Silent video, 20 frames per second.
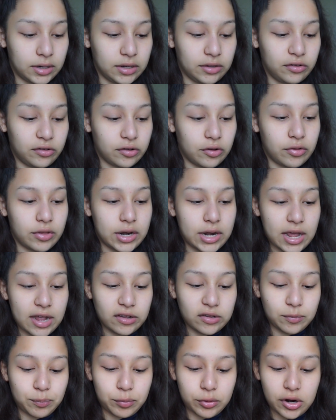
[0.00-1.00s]
Alright, so the
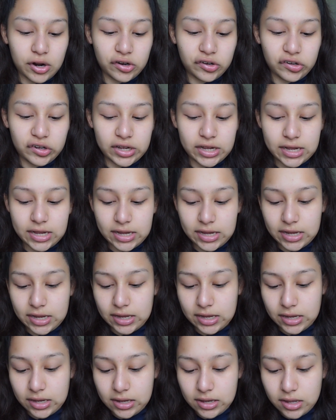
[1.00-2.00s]
next brush
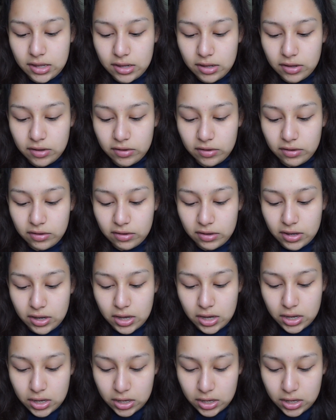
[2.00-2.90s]
is